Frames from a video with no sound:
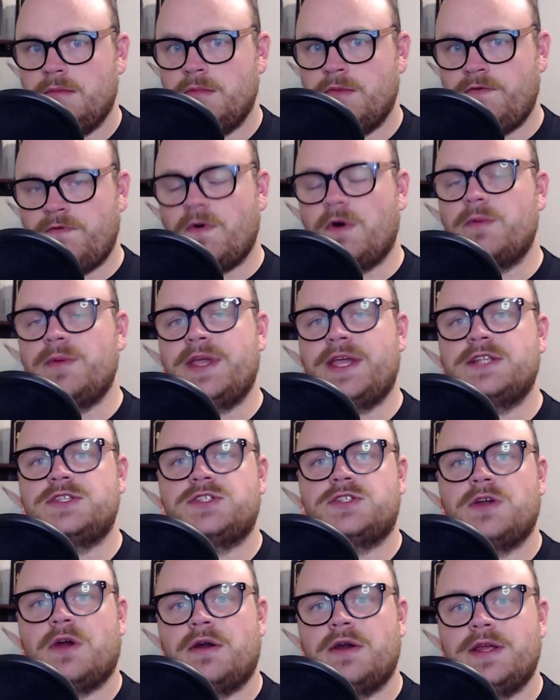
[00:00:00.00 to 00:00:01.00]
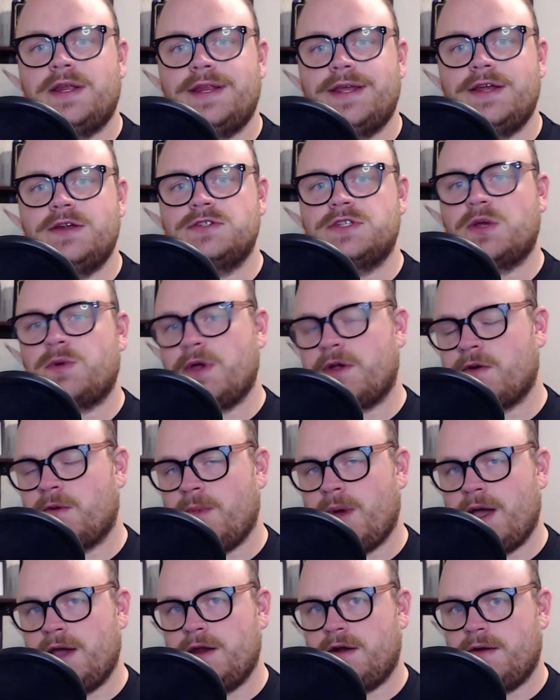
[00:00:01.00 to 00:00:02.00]
Before we get started, here's a quick
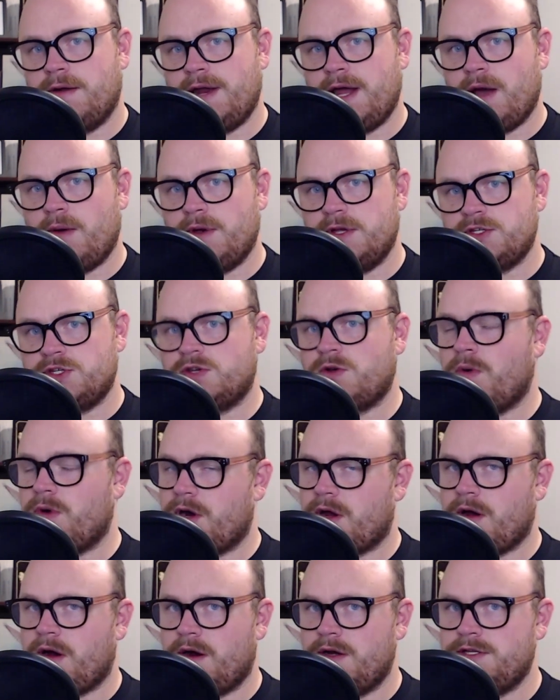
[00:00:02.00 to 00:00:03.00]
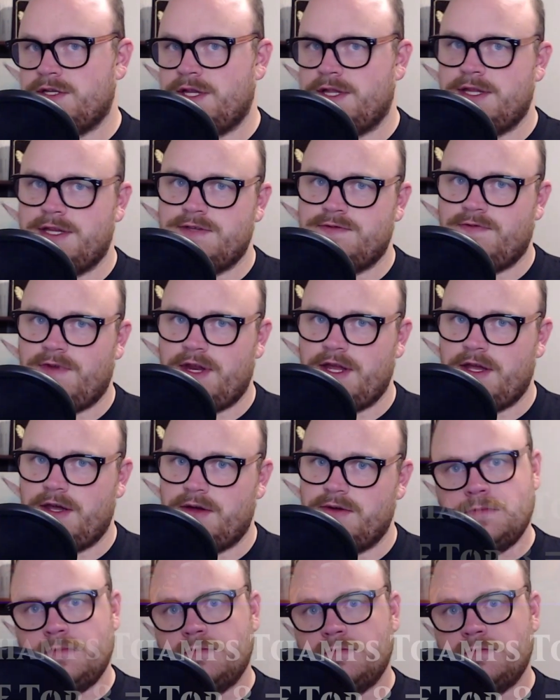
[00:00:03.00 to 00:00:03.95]
reminder on how I score cards in these videos.